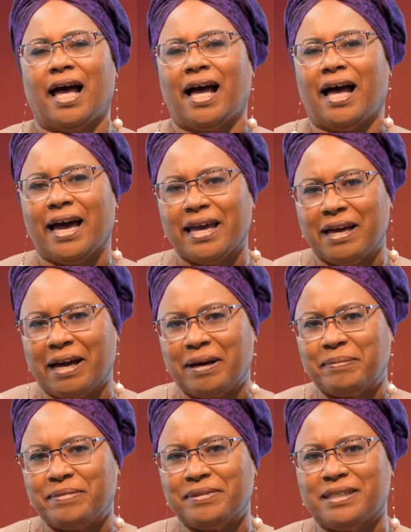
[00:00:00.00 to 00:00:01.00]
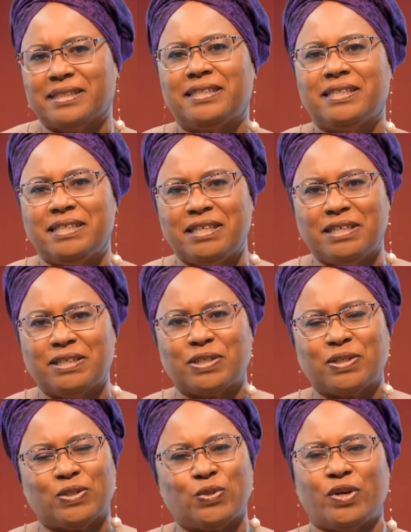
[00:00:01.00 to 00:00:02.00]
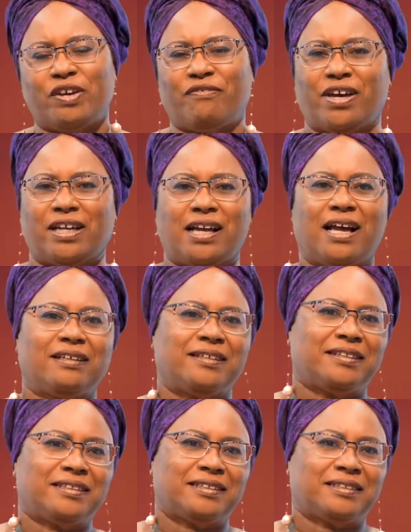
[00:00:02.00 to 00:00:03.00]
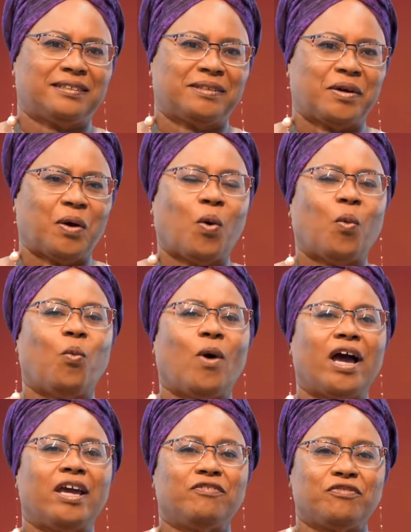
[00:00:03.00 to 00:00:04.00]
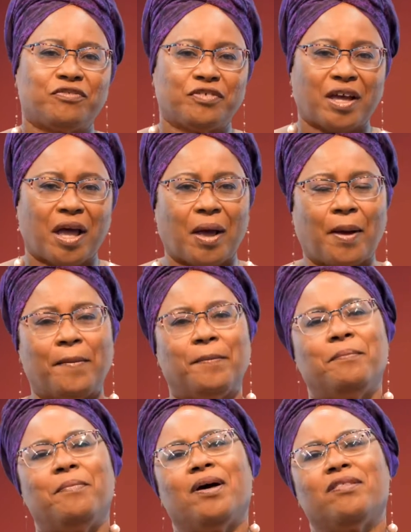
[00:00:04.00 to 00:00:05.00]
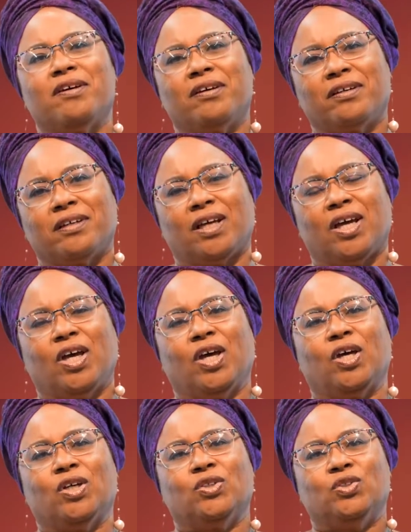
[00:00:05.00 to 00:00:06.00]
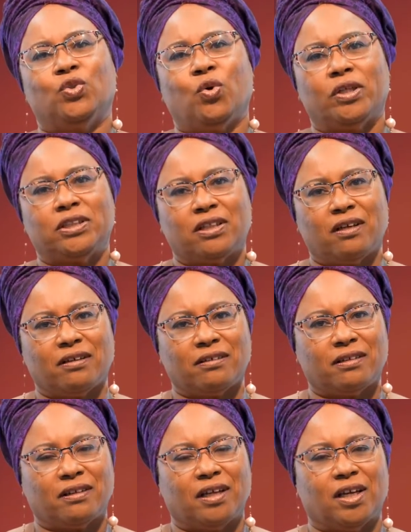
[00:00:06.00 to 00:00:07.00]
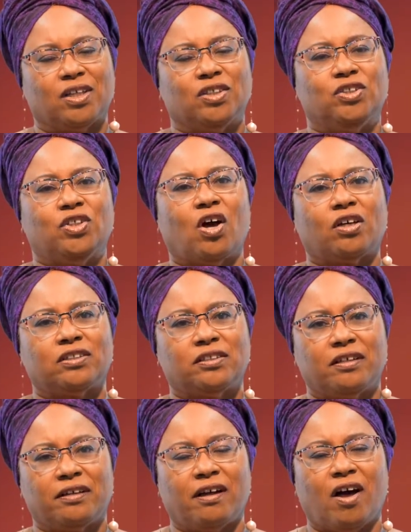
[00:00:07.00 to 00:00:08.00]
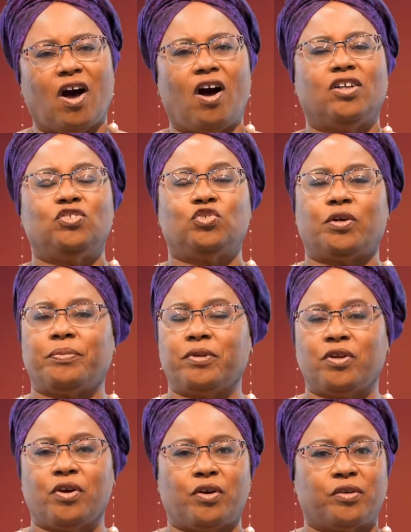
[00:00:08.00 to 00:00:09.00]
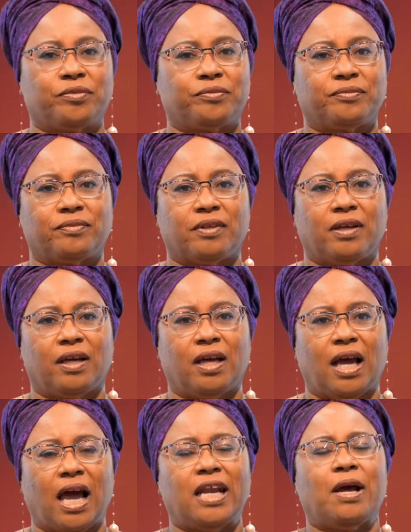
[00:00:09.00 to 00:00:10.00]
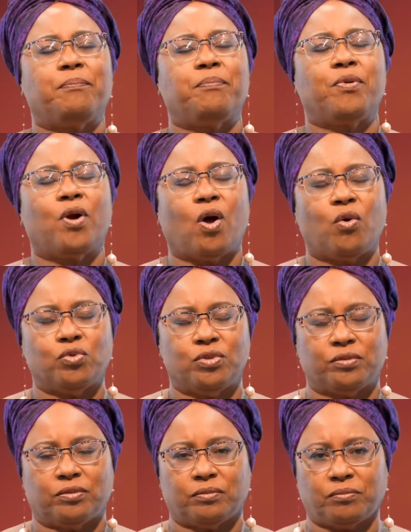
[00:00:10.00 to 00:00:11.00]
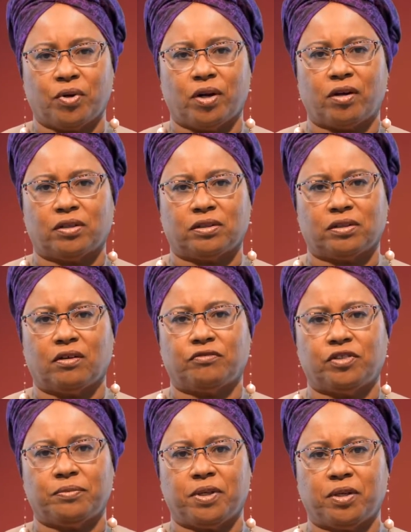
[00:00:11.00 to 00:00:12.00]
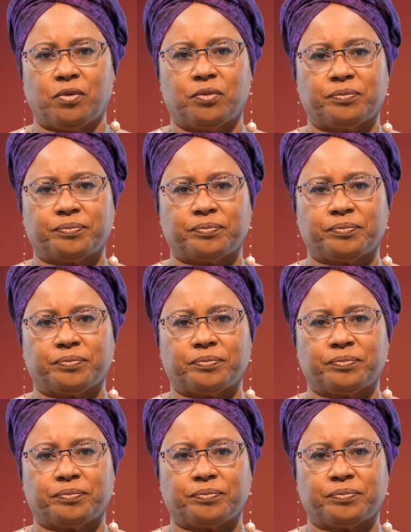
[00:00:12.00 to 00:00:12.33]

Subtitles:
I am Denise Tsioafatt-Angus, wife, mother, daughter, doctor, entrepreneur, and a proud product of Tobago.